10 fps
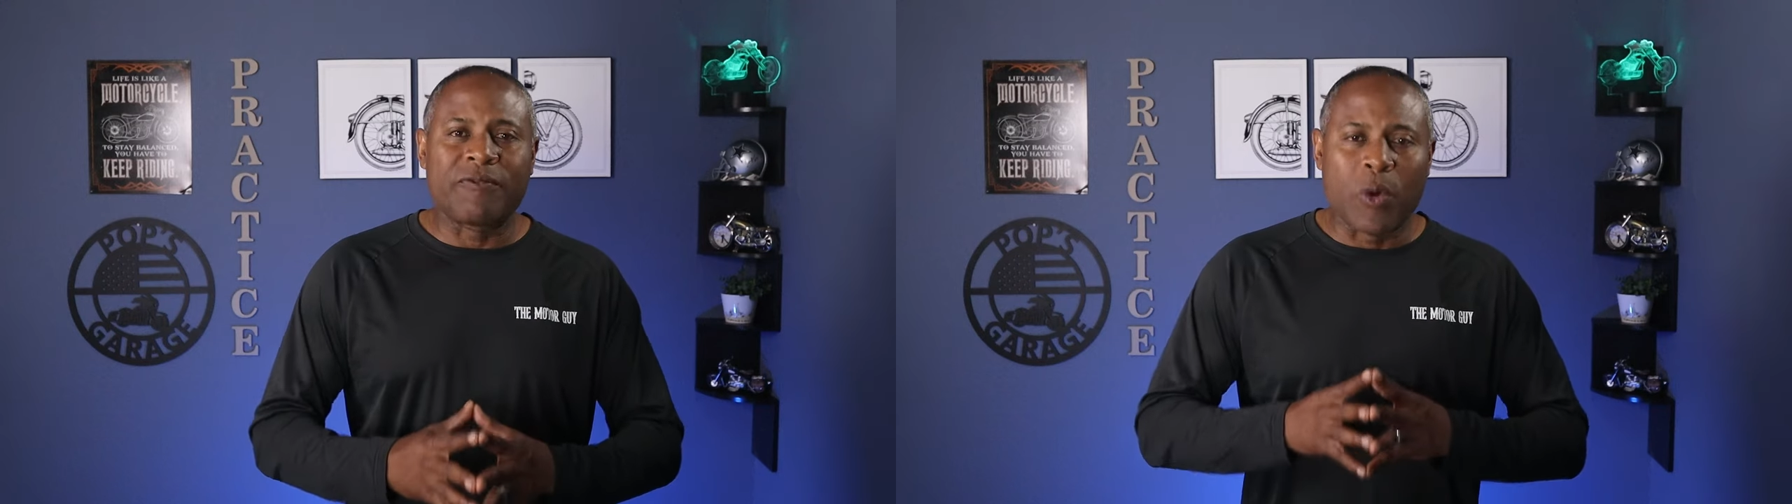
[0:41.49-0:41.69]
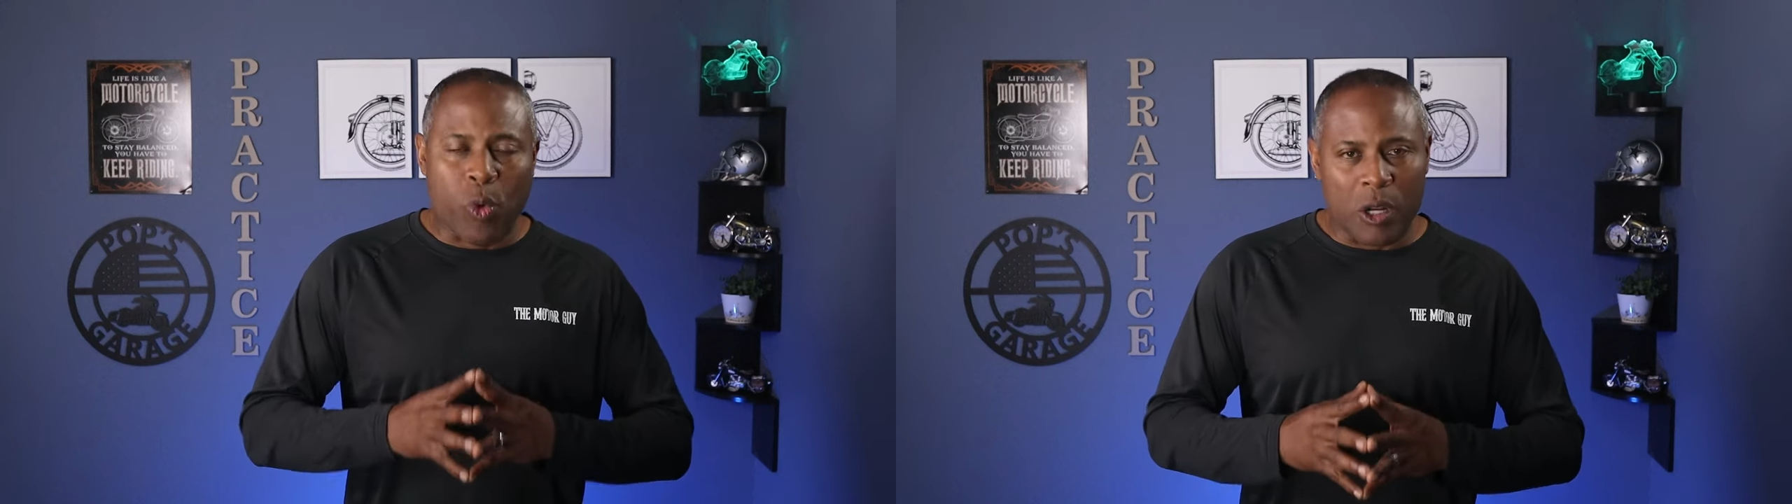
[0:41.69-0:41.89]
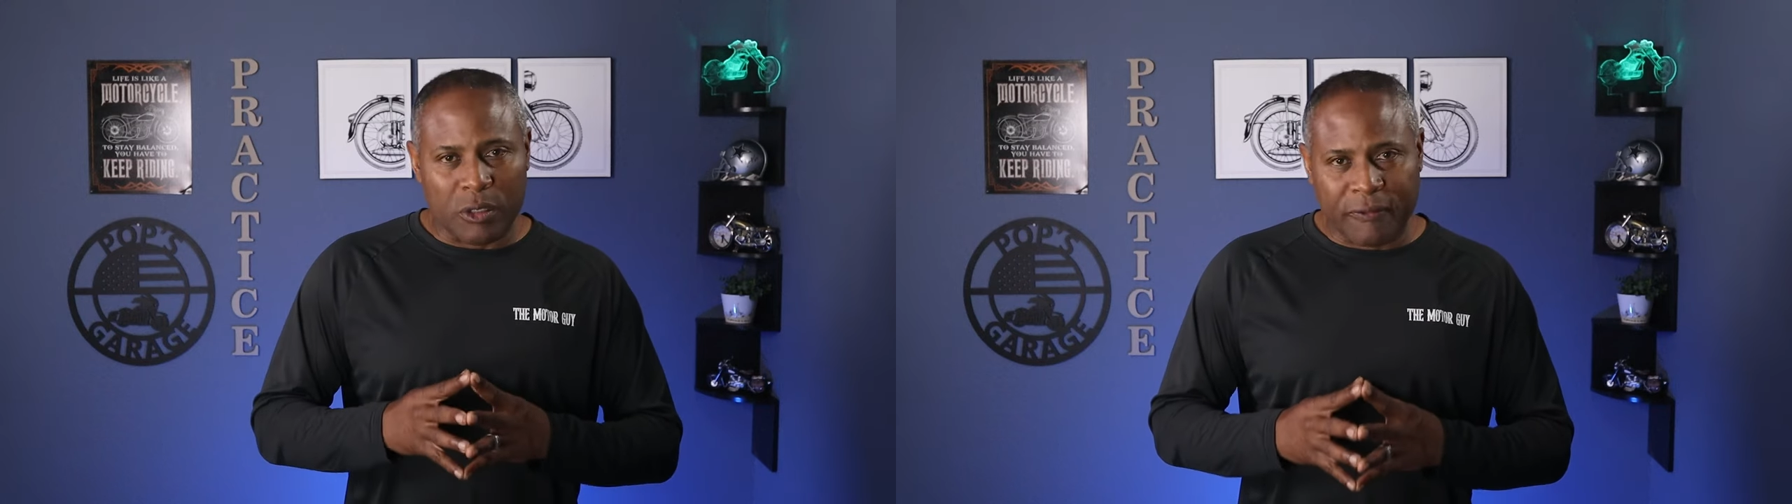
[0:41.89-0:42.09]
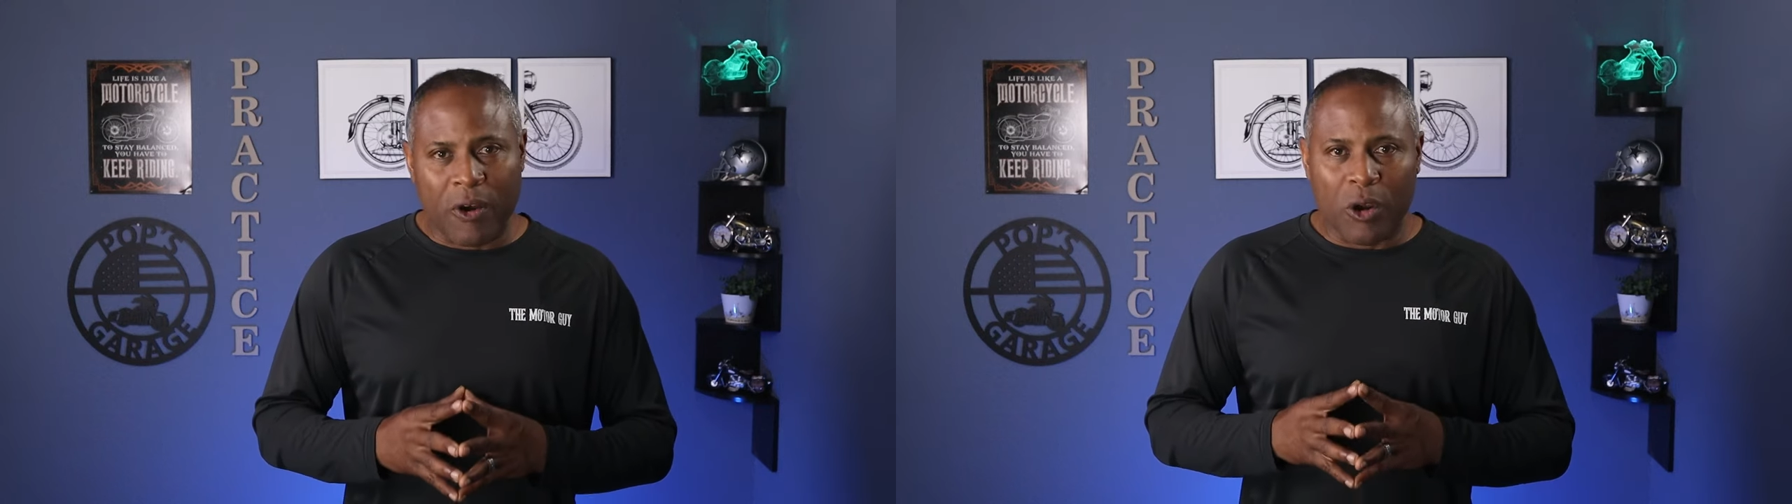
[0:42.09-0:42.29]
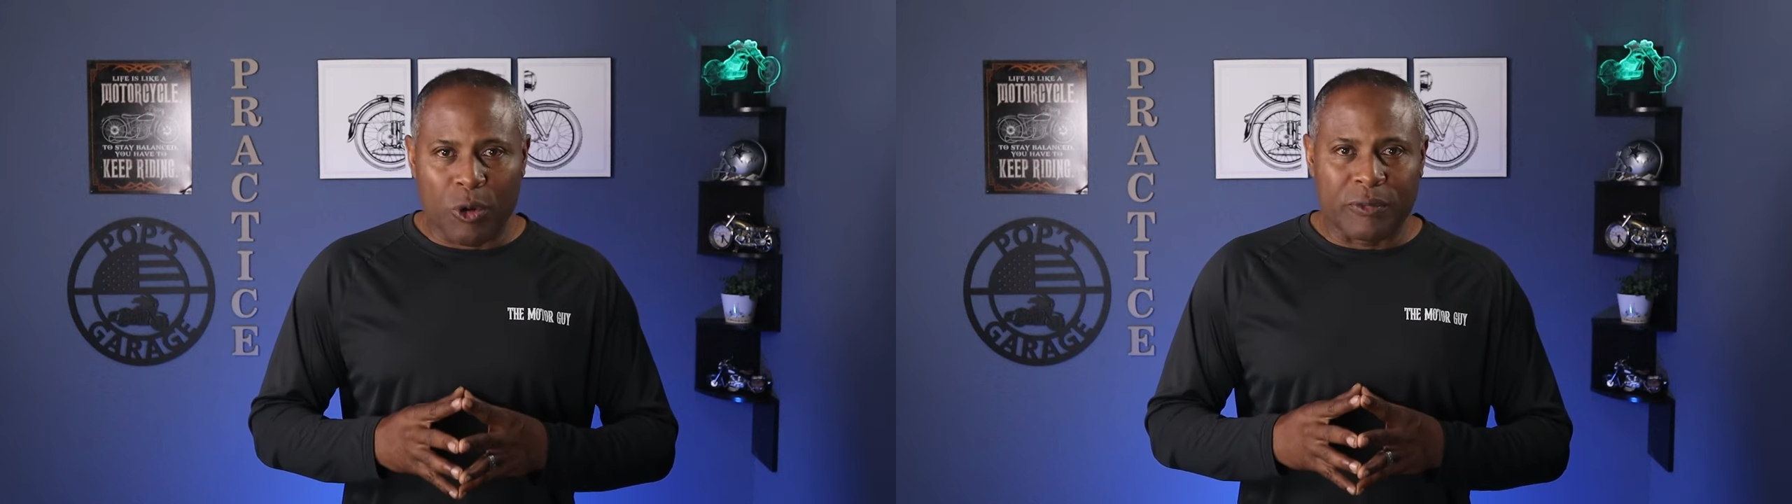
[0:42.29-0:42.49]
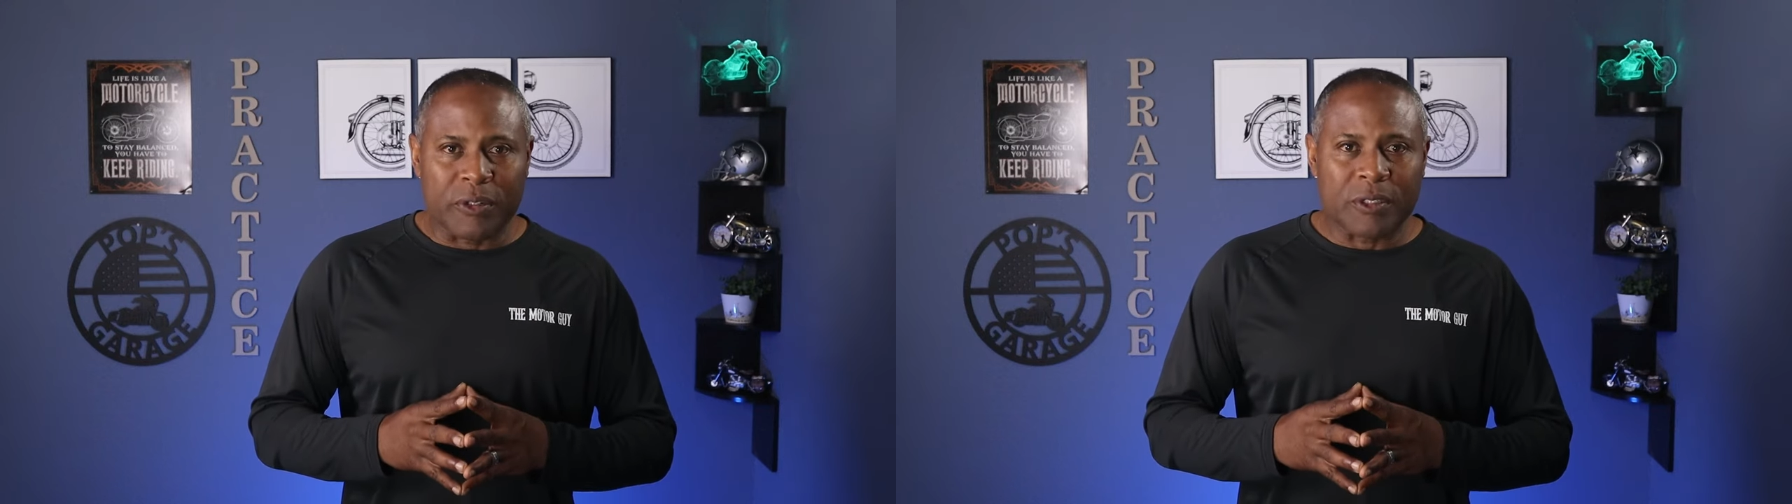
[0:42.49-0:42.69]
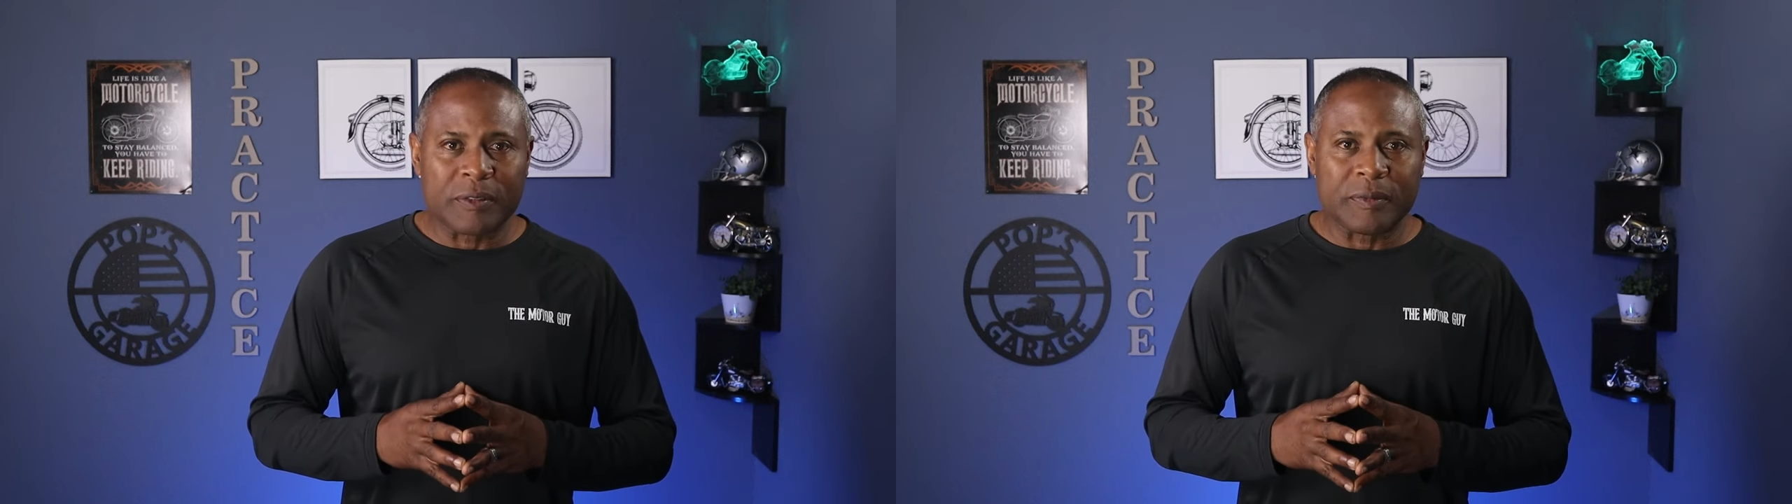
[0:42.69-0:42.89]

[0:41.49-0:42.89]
from wanting to fall over